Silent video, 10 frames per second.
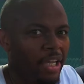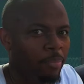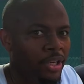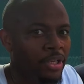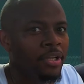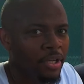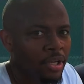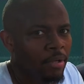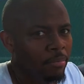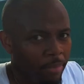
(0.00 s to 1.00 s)

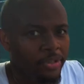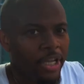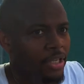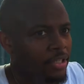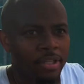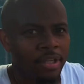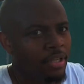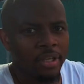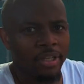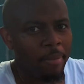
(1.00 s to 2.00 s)
1/50th of a second.
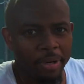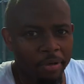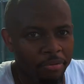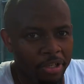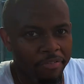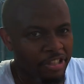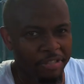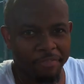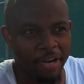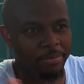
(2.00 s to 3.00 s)

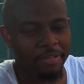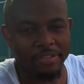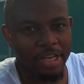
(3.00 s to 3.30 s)
And you